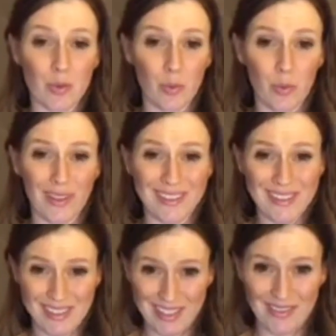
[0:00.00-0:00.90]
will
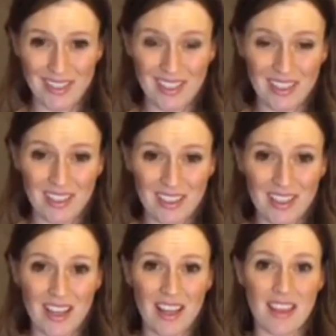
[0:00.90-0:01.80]
shift.
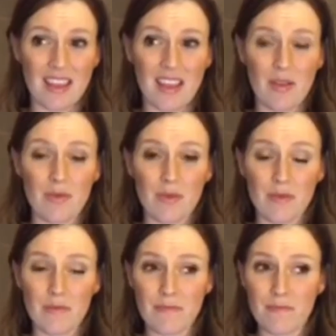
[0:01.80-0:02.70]
They will
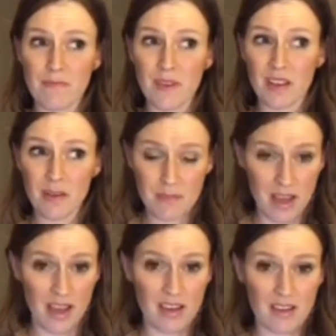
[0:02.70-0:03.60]
become
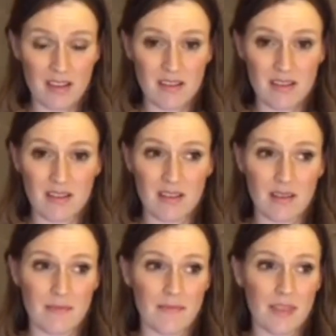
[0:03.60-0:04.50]
bad.
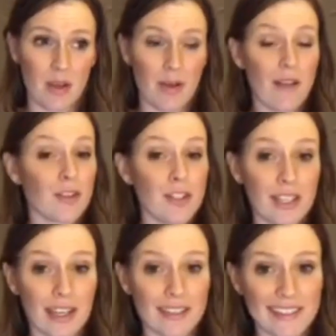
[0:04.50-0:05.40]
They will have good
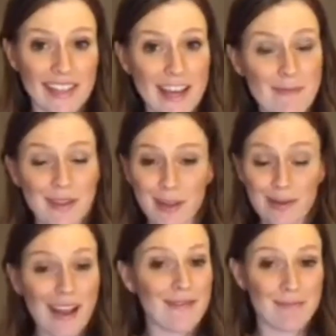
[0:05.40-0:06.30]
days, but they will
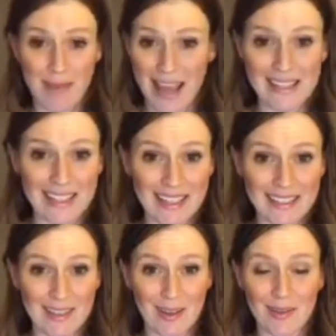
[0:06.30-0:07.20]
have bad
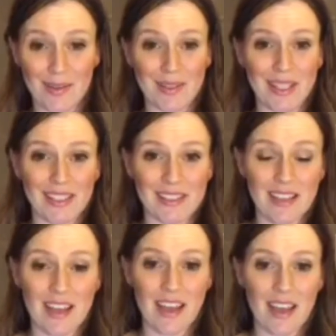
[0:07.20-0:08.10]
days, all of those things.
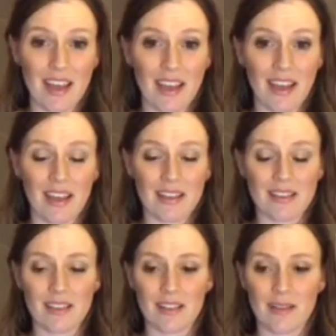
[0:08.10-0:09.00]
And
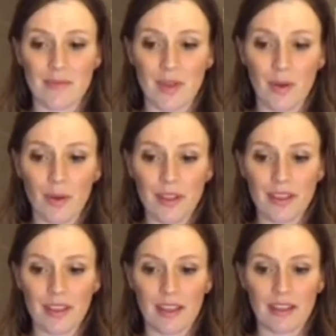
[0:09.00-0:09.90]
the only
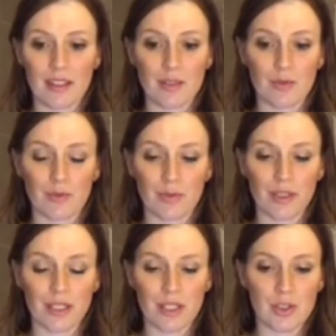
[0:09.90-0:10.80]
thing that's
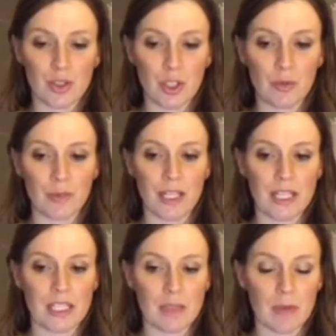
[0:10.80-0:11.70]
really a sure
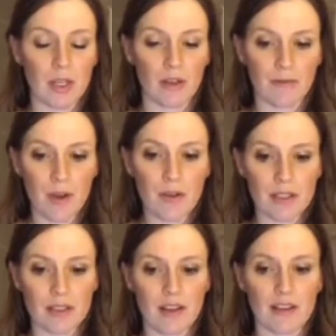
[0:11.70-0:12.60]
place to put your
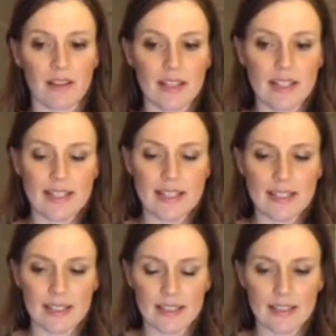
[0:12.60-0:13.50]
focus on
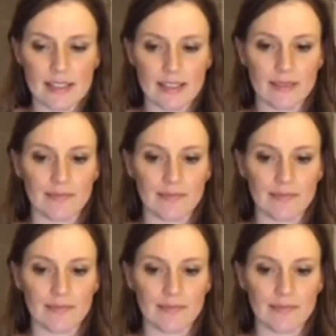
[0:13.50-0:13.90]
is,